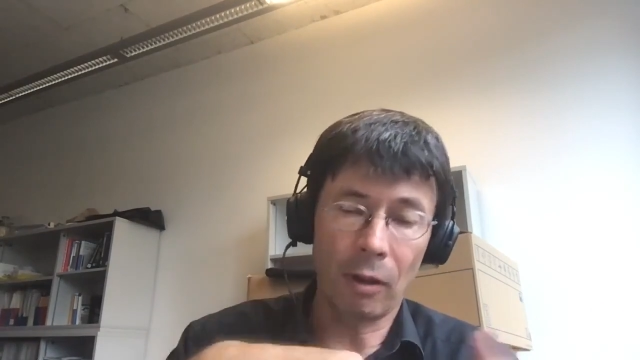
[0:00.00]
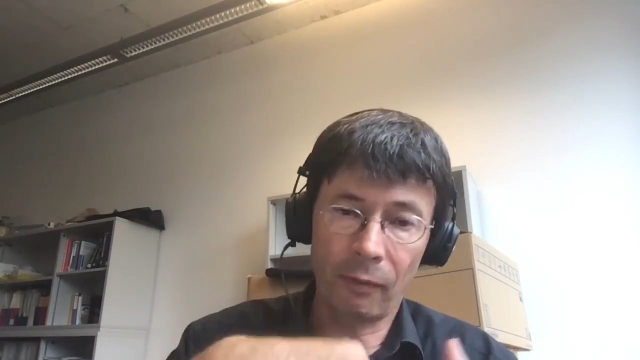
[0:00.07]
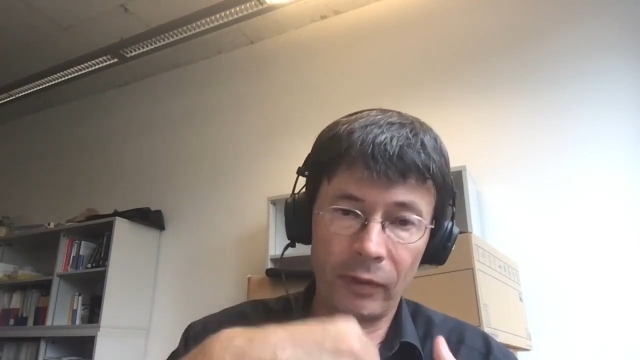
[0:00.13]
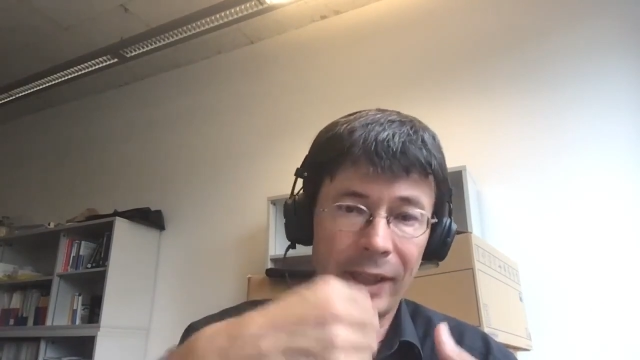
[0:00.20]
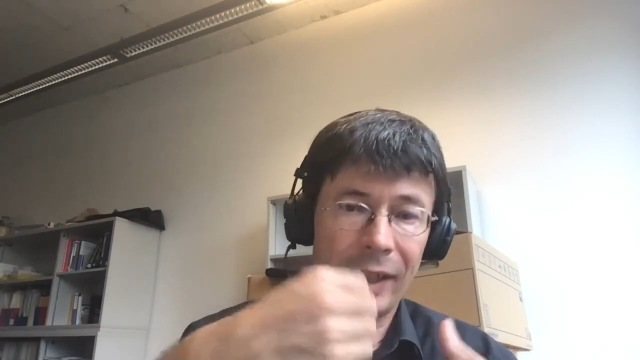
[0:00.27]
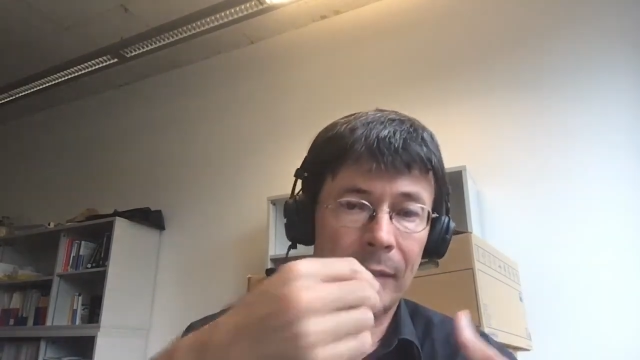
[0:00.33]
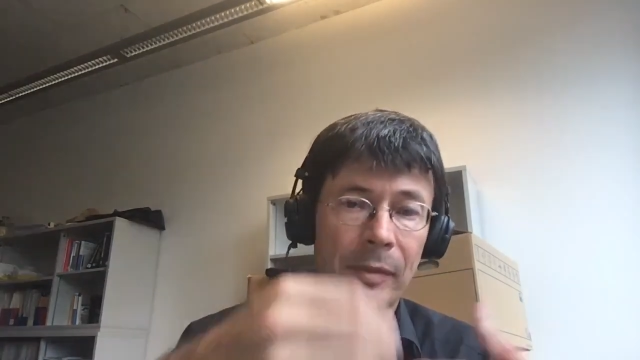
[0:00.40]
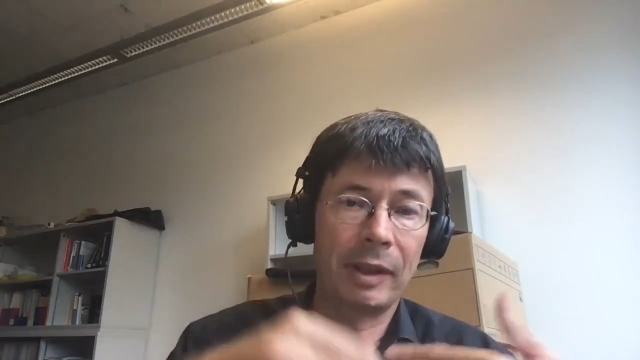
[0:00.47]
of
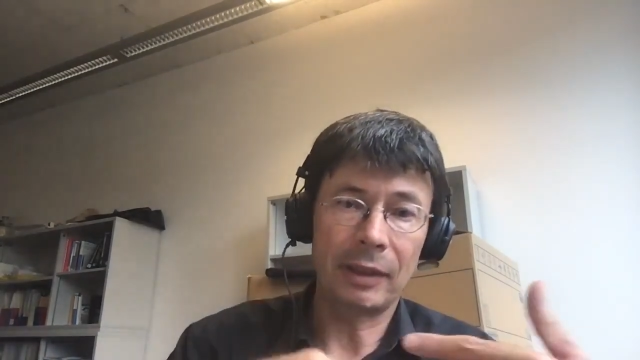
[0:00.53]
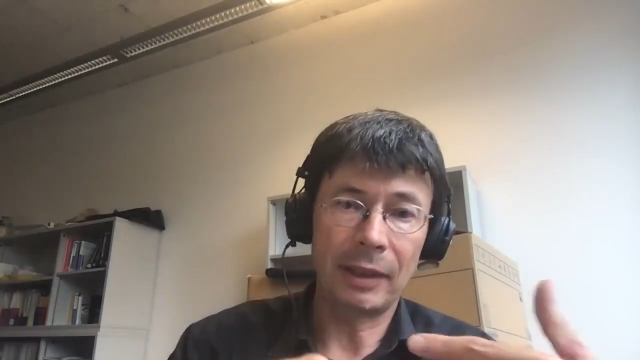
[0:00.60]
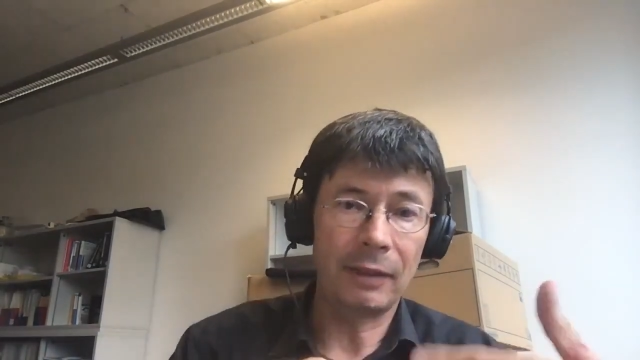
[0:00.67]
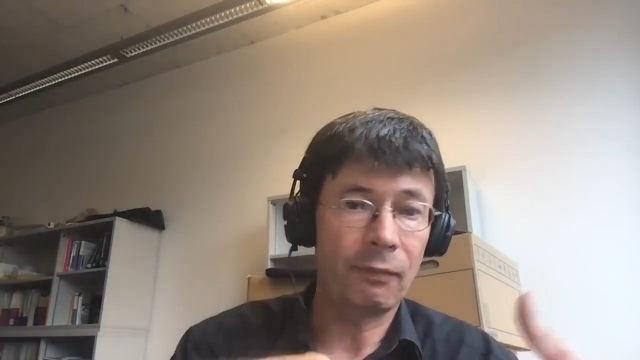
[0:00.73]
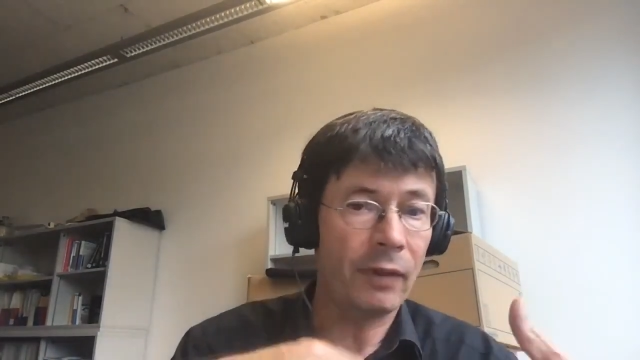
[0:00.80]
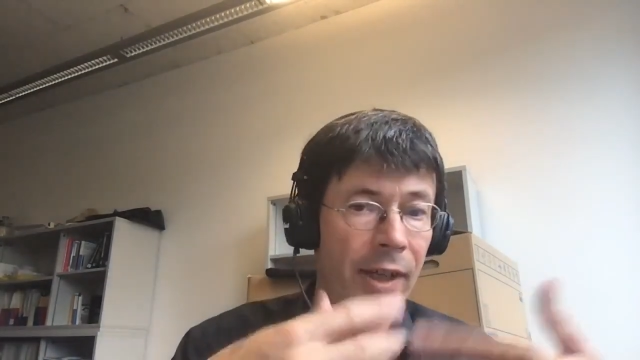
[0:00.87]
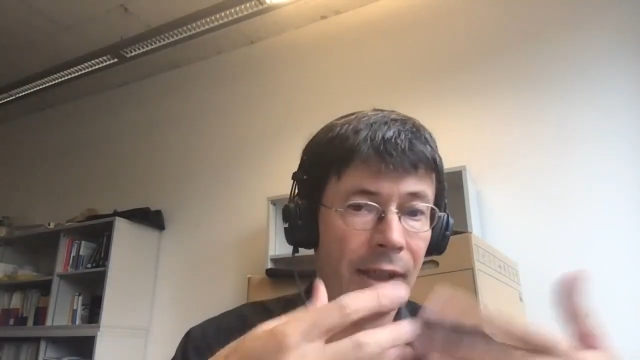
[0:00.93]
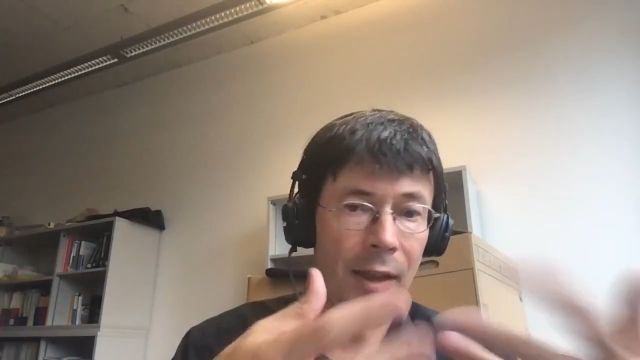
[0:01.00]
the animals
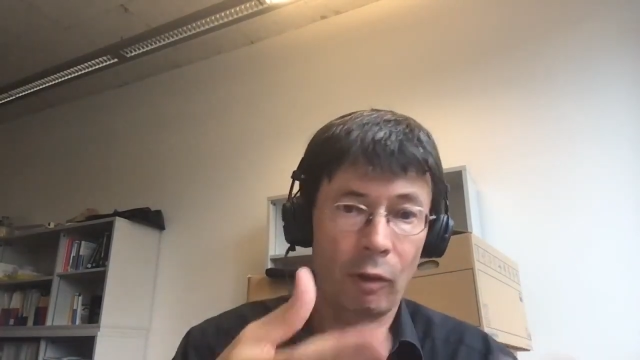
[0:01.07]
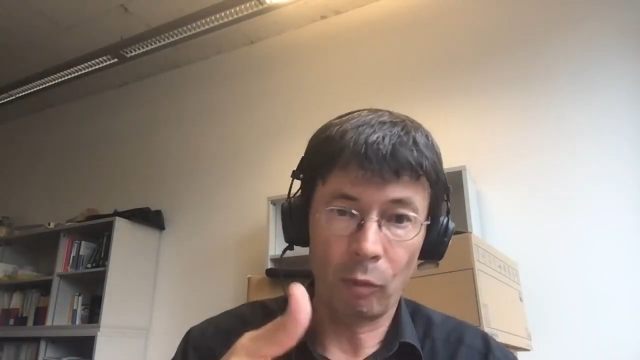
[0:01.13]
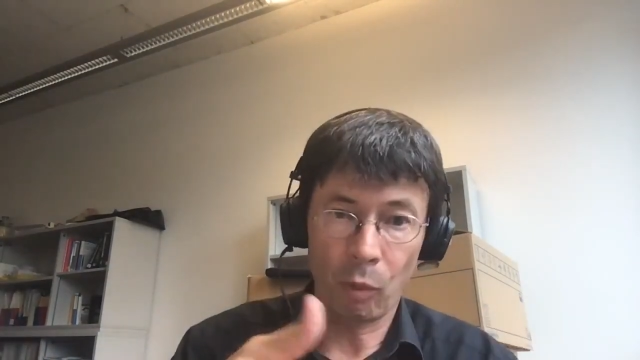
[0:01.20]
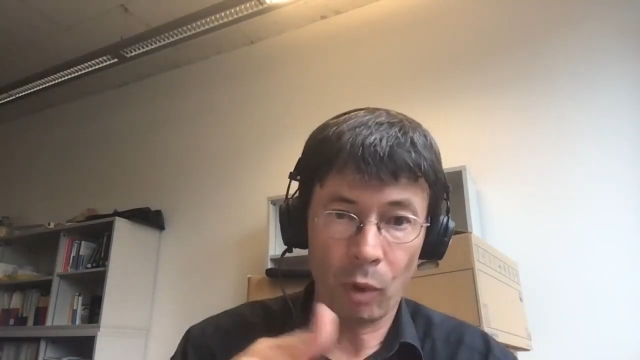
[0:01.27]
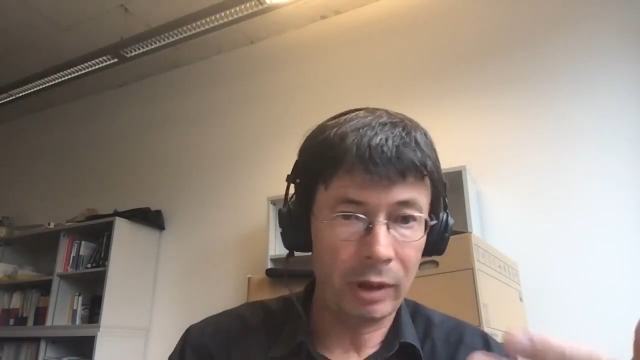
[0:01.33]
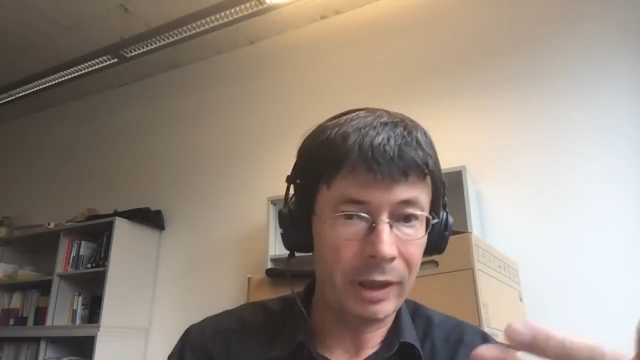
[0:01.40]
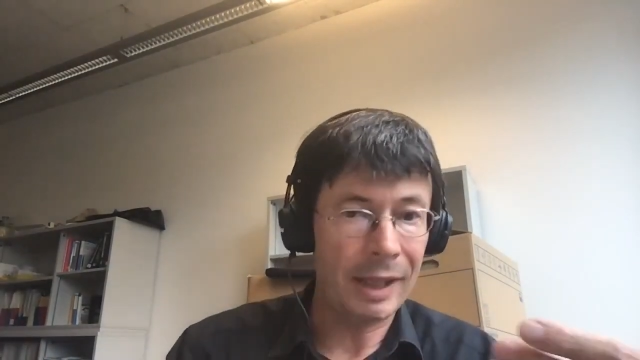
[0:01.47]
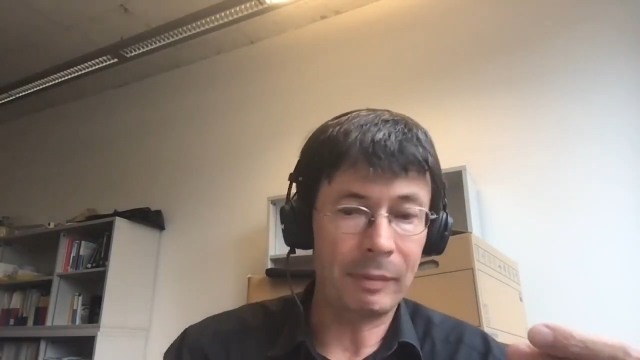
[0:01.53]
and find out
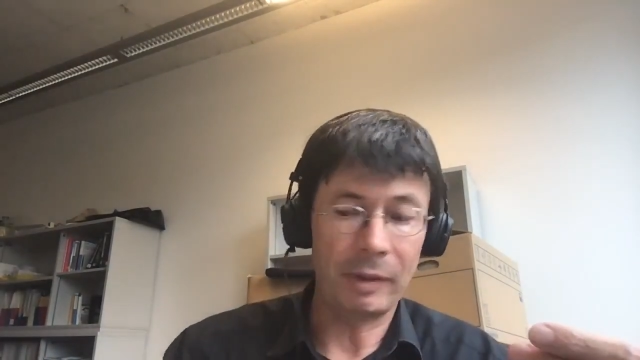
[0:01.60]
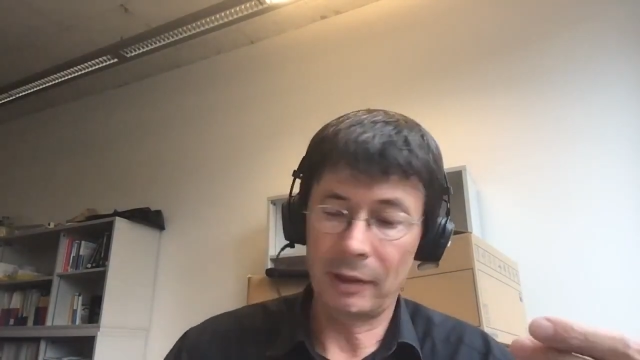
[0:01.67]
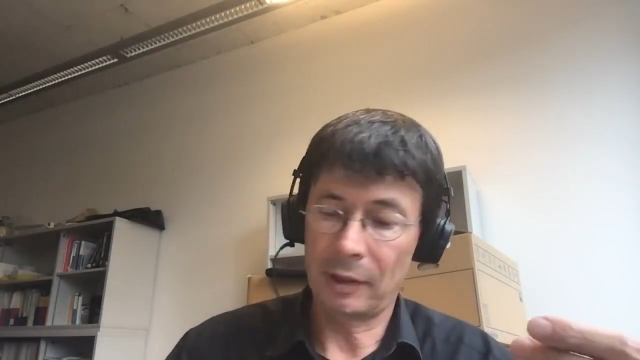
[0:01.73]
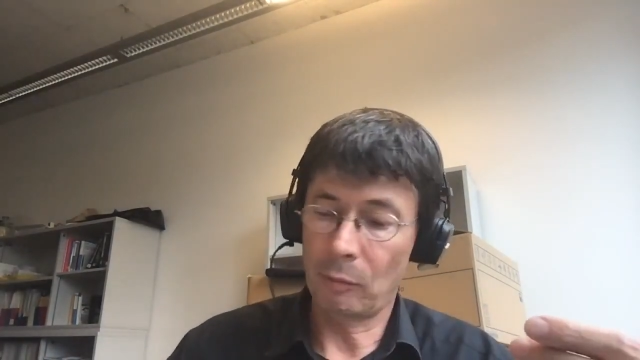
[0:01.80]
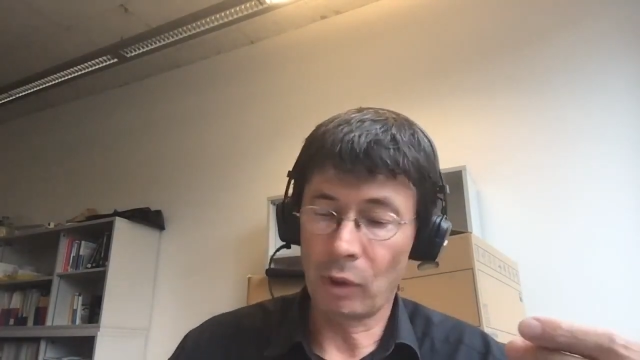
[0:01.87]
what happens